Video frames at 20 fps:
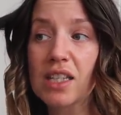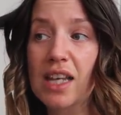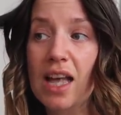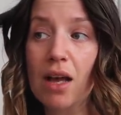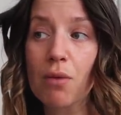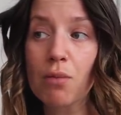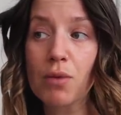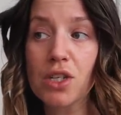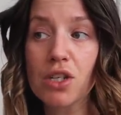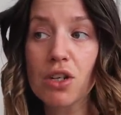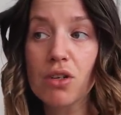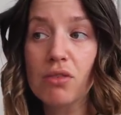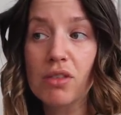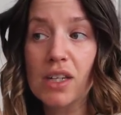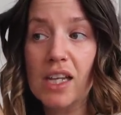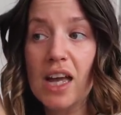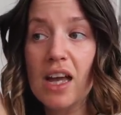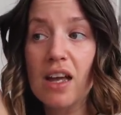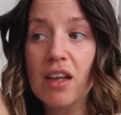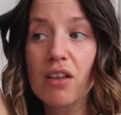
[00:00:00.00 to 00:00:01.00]
scan, we
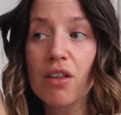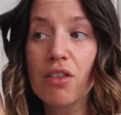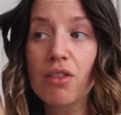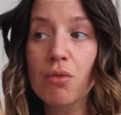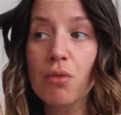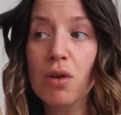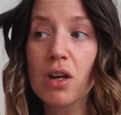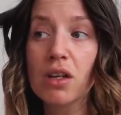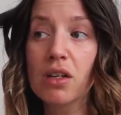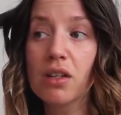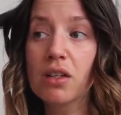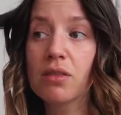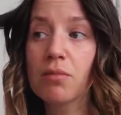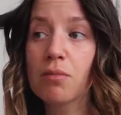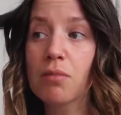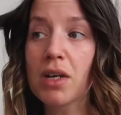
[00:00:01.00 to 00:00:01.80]
don't get another one.